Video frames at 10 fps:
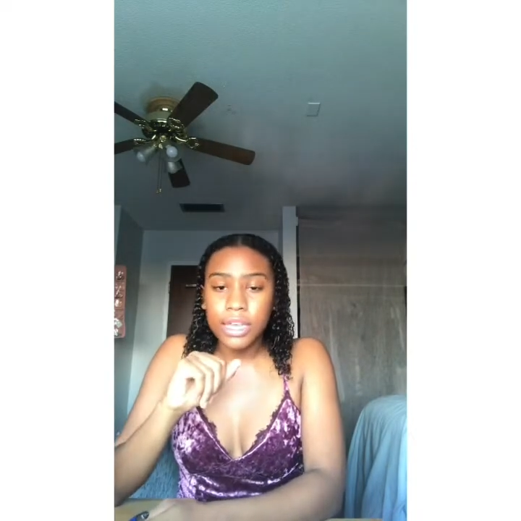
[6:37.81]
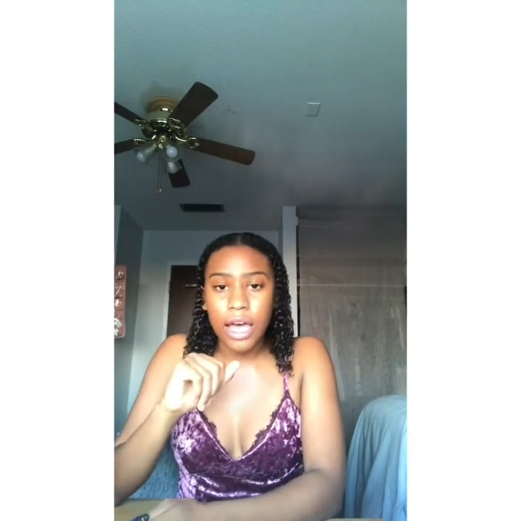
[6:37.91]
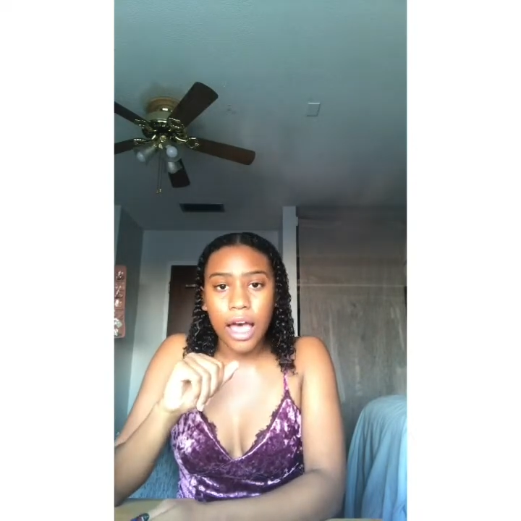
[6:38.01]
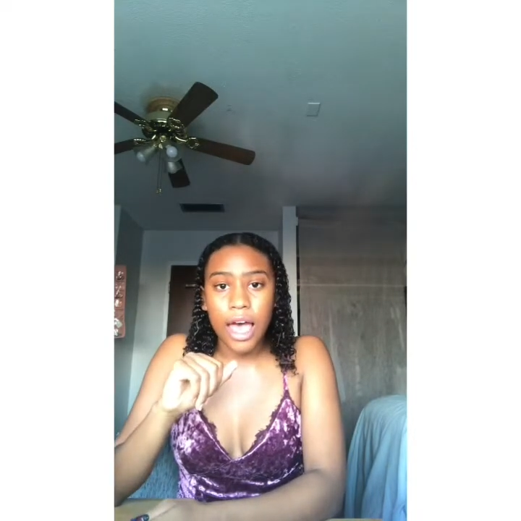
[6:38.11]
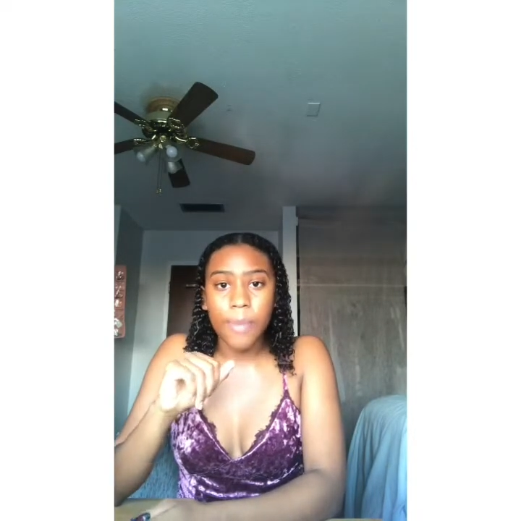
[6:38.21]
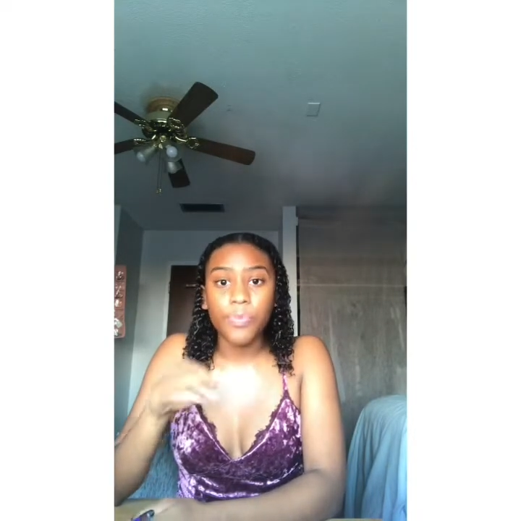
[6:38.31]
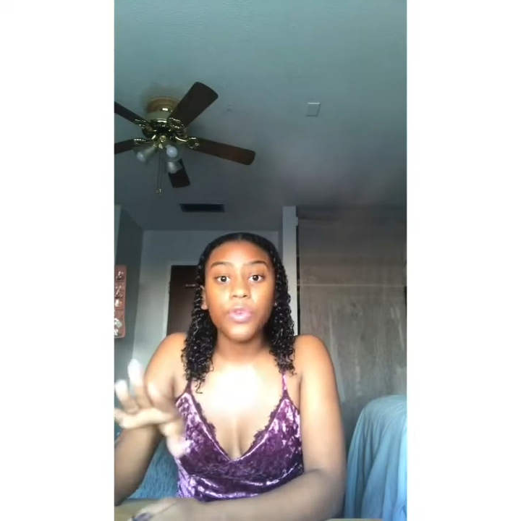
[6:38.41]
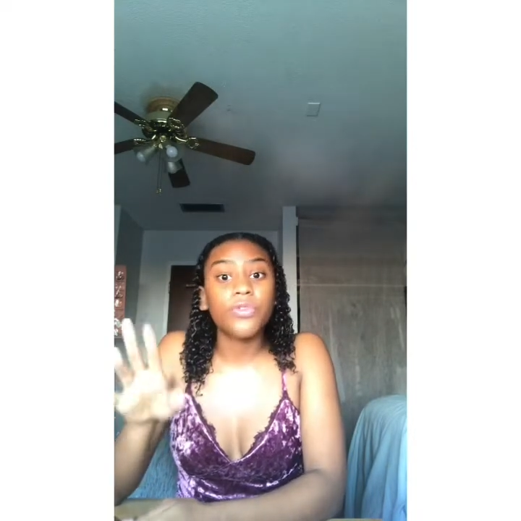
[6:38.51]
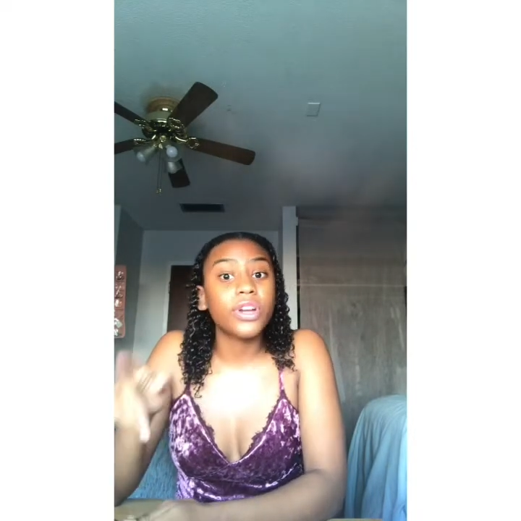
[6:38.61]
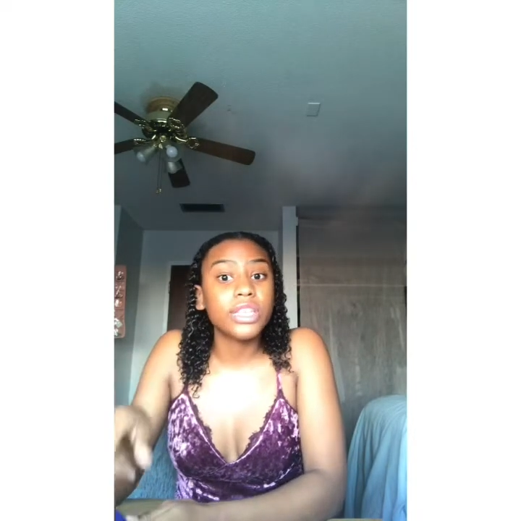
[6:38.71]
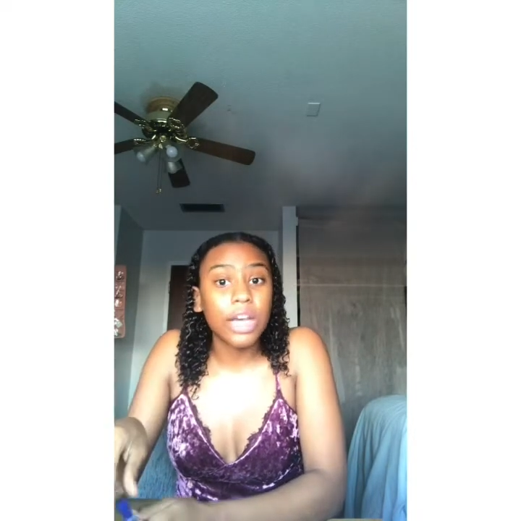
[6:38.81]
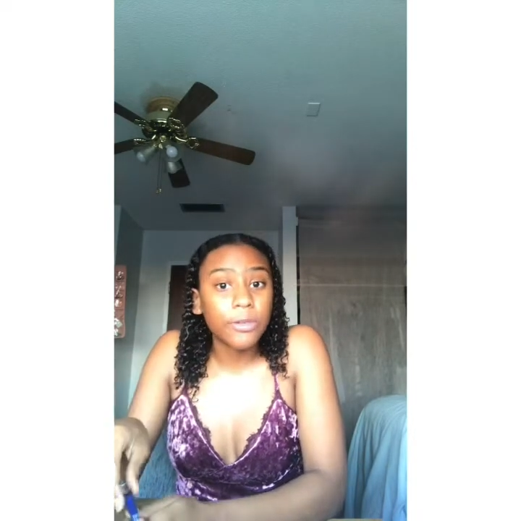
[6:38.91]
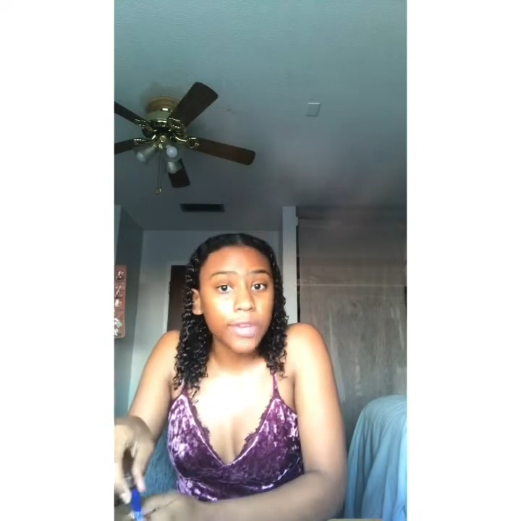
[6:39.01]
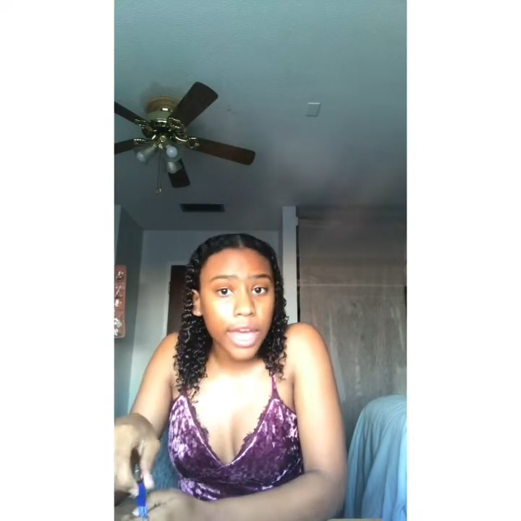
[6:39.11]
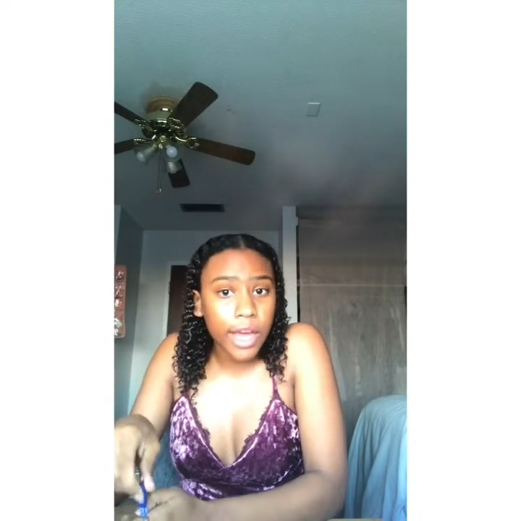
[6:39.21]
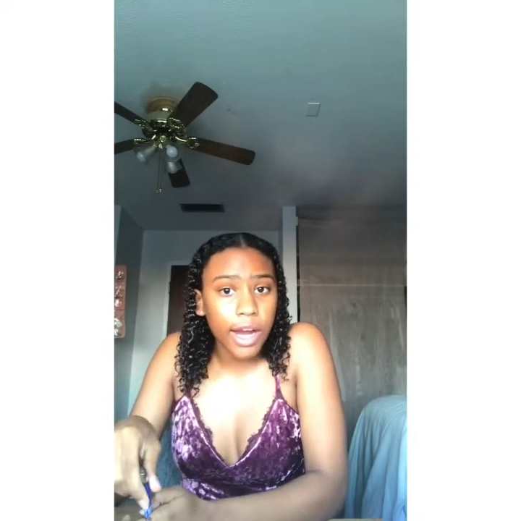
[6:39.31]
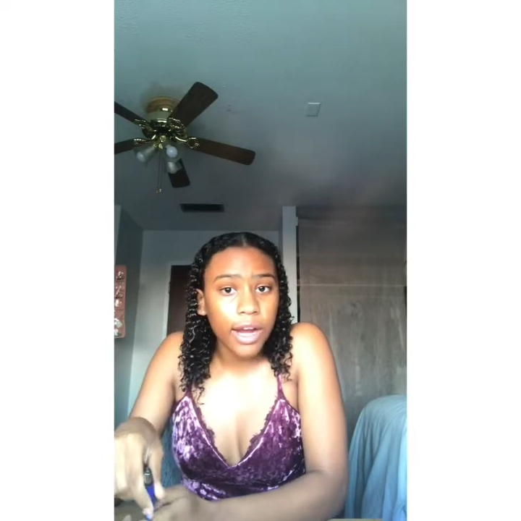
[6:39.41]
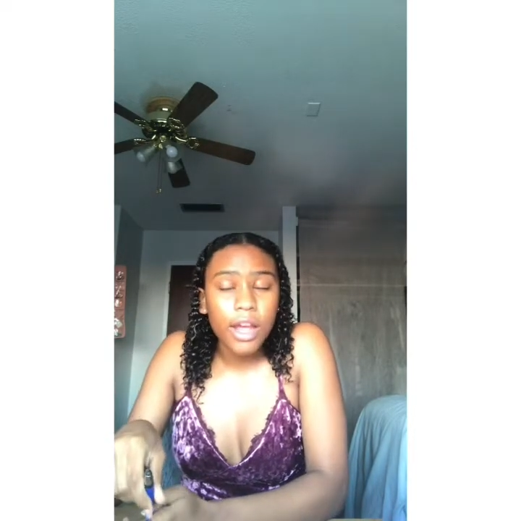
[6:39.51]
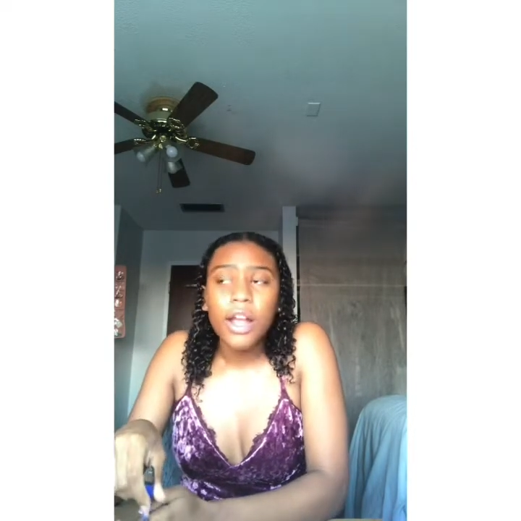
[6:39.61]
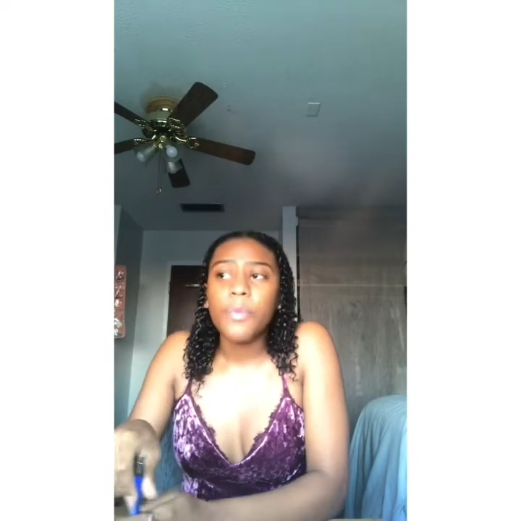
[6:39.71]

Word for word: time for self care